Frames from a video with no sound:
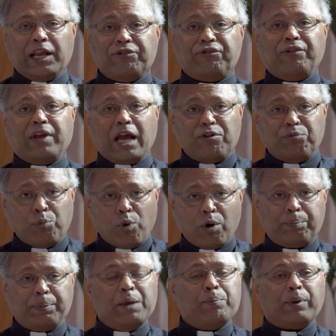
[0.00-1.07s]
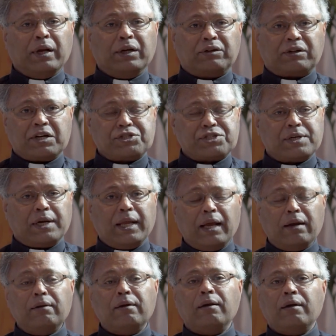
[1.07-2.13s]
if we have more people interested
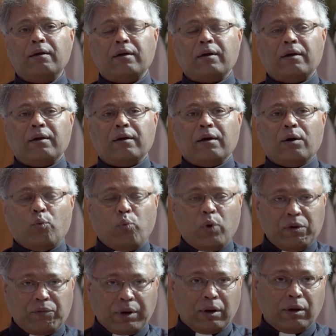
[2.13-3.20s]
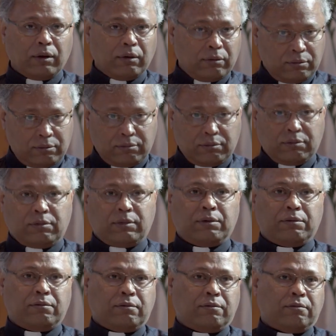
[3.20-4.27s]
in, we will
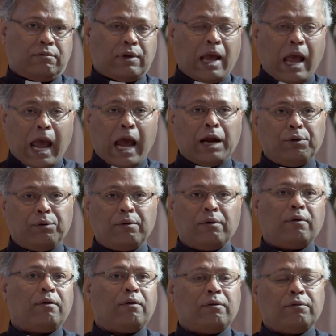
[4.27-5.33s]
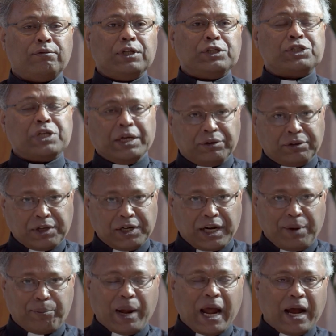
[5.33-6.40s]
add the
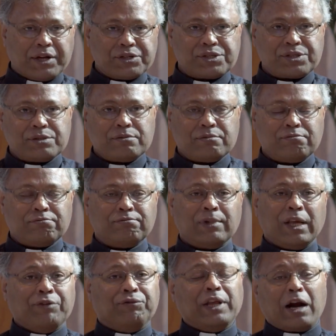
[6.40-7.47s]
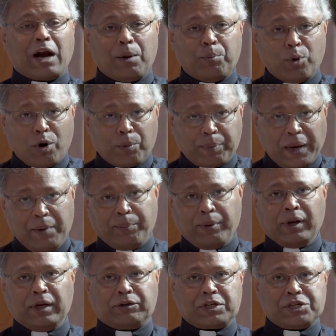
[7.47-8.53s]
10:30 Mass. If there are more people
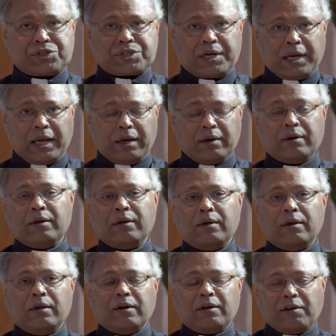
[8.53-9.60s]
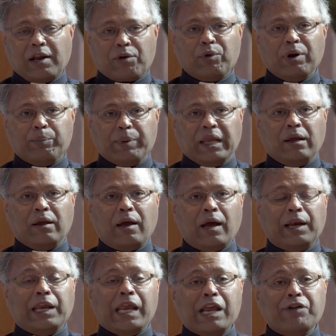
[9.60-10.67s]
interested in, there will be
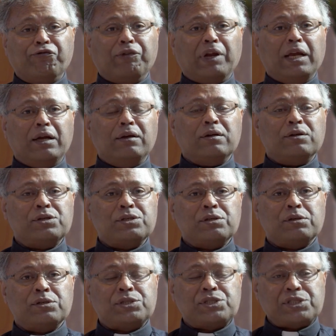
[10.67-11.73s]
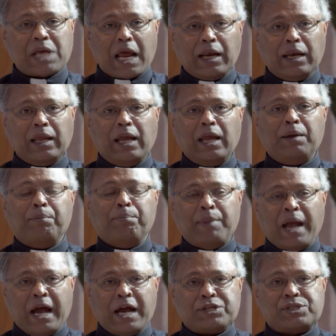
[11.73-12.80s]
an evening Sunday
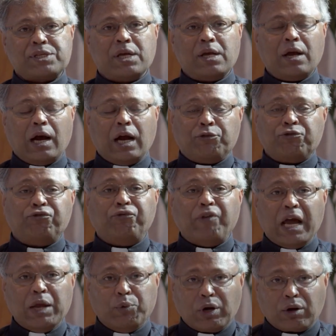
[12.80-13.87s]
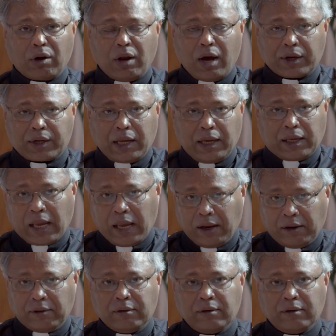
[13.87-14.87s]
Mass at 5 o'clock again.